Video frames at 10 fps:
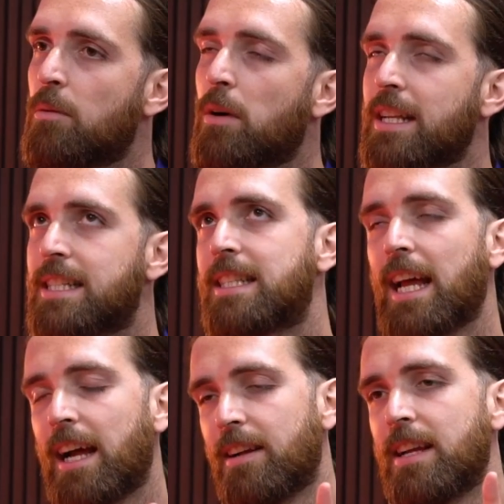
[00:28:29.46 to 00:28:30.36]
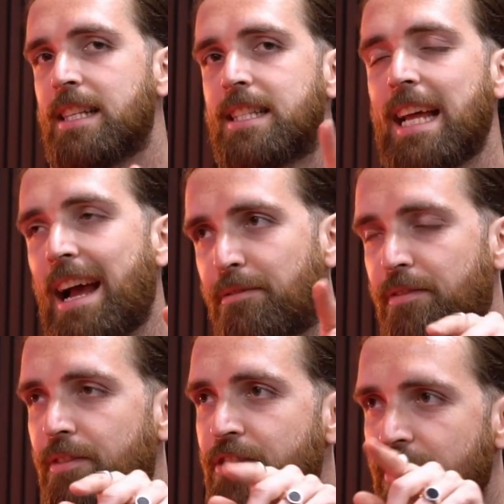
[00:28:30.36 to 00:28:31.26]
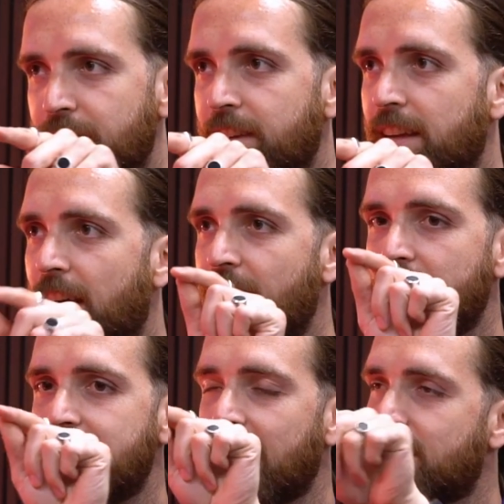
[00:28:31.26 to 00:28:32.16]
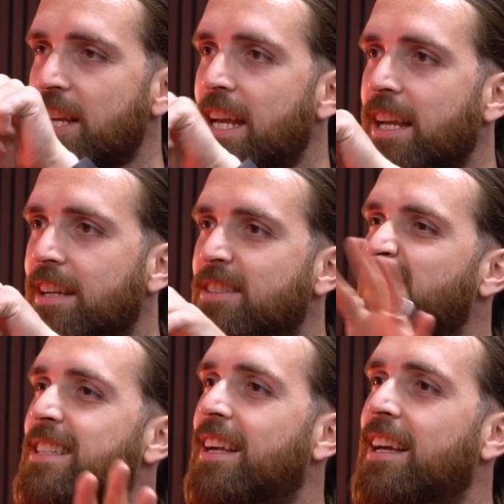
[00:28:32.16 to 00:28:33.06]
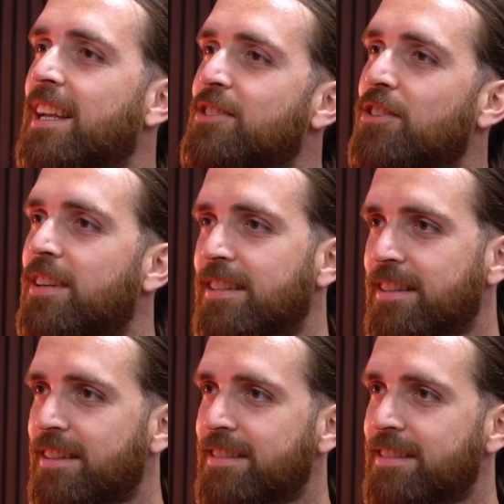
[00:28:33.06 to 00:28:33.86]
Well, it's Daphne and then dash E because it's like electronic and that.